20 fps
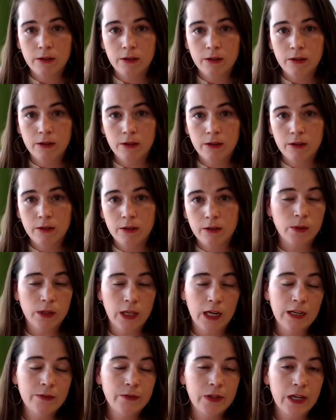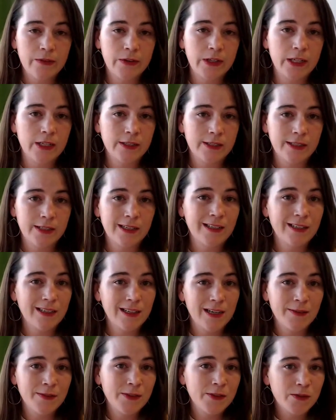there's also a lot of evidence that it
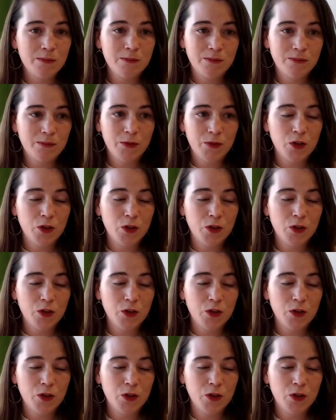comes from